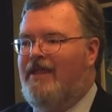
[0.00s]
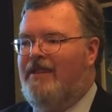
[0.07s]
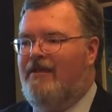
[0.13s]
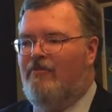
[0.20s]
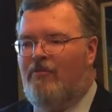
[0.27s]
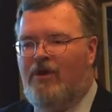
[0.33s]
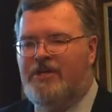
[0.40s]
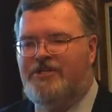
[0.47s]
that
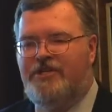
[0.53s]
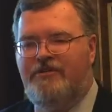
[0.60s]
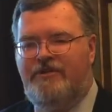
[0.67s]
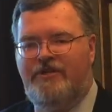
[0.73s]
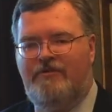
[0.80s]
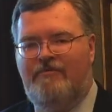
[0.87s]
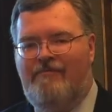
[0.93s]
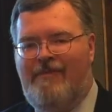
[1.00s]
what you
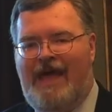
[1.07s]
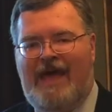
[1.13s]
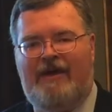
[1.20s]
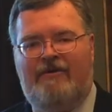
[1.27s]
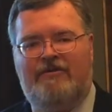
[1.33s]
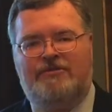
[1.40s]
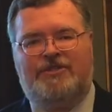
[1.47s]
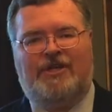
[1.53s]
do
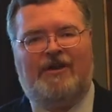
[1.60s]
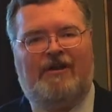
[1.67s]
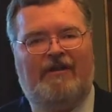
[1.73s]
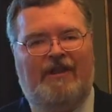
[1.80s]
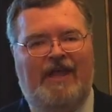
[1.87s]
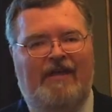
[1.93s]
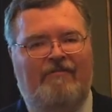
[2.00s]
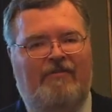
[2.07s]
matters on a
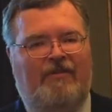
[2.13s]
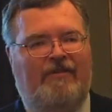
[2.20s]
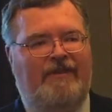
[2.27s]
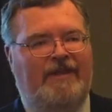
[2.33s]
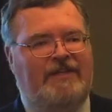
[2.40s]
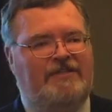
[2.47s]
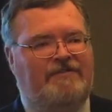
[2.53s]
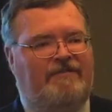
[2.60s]
level
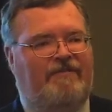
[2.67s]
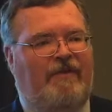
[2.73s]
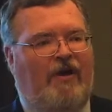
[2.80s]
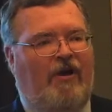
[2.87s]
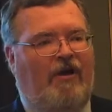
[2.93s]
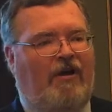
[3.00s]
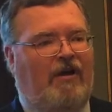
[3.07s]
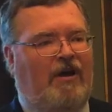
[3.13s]
that is
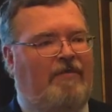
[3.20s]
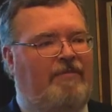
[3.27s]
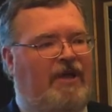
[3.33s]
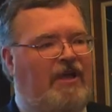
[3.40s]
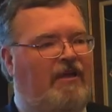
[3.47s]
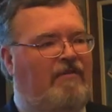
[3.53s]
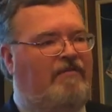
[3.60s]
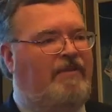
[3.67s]
far
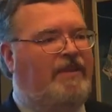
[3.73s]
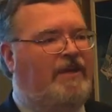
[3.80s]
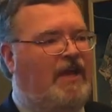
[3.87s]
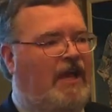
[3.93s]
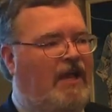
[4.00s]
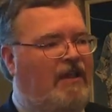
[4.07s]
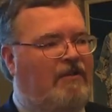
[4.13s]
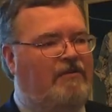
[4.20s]
above the
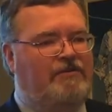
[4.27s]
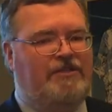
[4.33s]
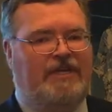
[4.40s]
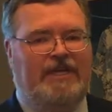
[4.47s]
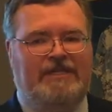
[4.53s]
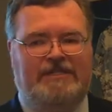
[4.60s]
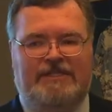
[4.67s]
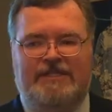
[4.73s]
dollars
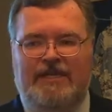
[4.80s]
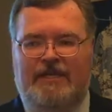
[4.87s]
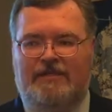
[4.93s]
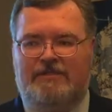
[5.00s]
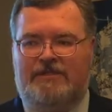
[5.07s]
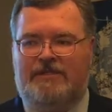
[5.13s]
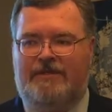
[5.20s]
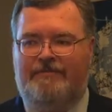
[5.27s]
and
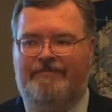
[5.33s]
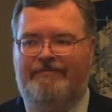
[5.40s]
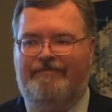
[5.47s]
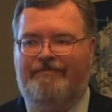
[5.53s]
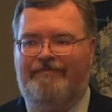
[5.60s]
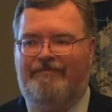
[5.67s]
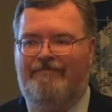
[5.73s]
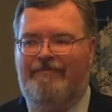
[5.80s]
cents.
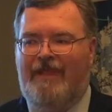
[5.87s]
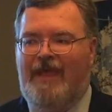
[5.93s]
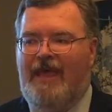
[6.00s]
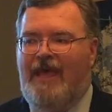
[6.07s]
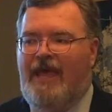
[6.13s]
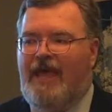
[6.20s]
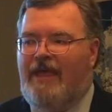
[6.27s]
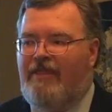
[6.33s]

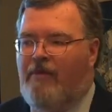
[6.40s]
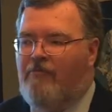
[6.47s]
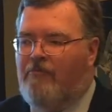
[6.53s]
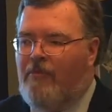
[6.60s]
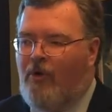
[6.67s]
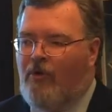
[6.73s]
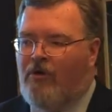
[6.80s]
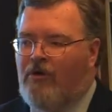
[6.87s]
And the
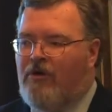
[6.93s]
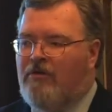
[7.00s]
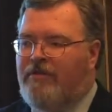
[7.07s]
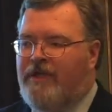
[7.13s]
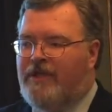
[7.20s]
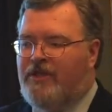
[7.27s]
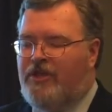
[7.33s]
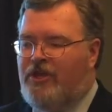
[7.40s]
more
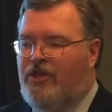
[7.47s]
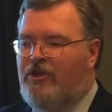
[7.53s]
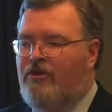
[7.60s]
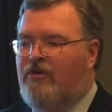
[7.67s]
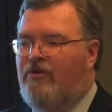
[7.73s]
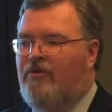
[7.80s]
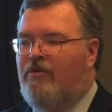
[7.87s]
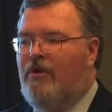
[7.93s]
that
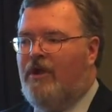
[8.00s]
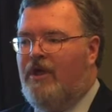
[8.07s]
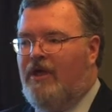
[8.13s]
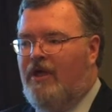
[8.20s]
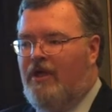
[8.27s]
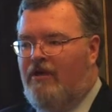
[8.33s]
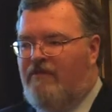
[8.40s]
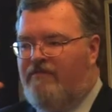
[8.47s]
you
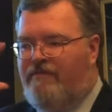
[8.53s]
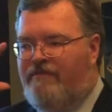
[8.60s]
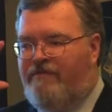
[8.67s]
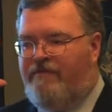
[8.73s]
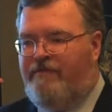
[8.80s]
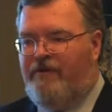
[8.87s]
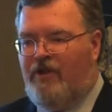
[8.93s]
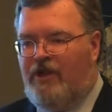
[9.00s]

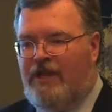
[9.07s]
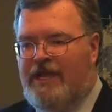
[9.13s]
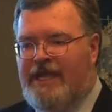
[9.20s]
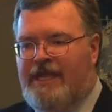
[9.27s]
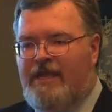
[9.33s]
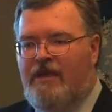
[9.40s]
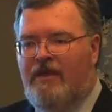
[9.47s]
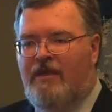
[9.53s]

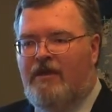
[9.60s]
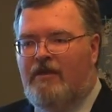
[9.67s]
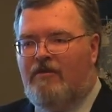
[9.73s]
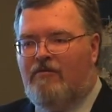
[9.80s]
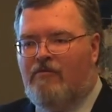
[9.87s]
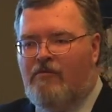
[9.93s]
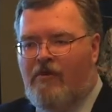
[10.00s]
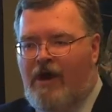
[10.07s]
fully
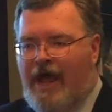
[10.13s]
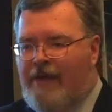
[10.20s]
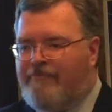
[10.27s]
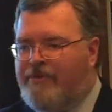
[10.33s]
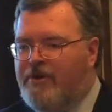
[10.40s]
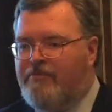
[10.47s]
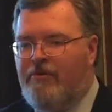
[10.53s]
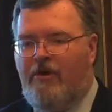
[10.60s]
wrap
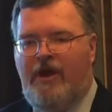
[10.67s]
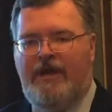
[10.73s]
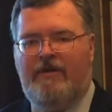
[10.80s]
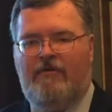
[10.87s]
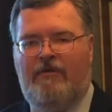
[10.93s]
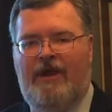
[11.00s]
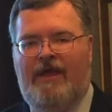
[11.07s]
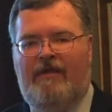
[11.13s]
your brain
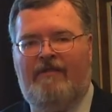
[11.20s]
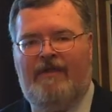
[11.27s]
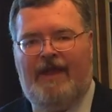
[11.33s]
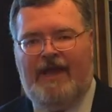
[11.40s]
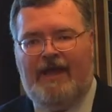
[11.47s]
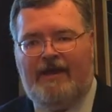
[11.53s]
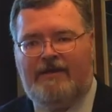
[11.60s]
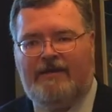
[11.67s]
around
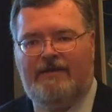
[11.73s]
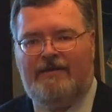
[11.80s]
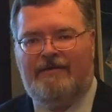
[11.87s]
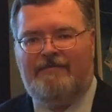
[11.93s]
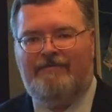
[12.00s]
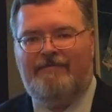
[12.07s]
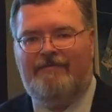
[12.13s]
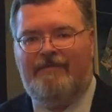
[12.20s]
that,
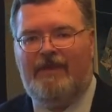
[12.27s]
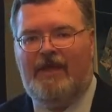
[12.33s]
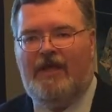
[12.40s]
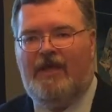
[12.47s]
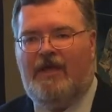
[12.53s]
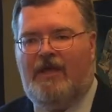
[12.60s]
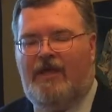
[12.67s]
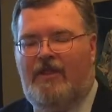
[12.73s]

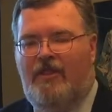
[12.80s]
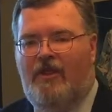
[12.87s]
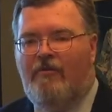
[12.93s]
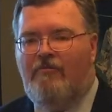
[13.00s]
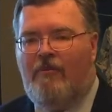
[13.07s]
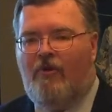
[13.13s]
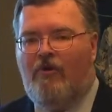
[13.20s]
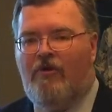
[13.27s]
the
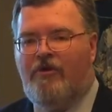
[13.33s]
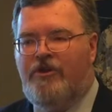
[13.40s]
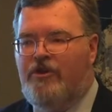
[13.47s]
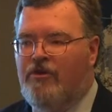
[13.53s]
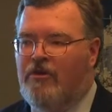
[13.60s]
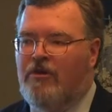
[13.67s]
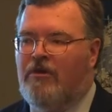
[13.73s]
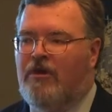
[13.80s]
more
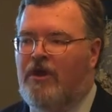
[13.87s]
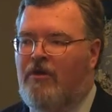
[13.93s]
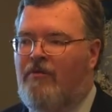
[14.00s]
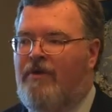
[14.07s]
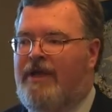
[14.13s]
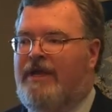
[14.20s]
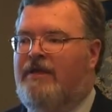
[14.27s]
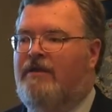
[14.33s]
you're
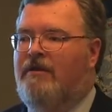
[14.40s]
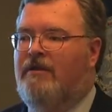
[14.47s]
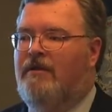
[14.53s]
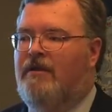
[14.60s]
going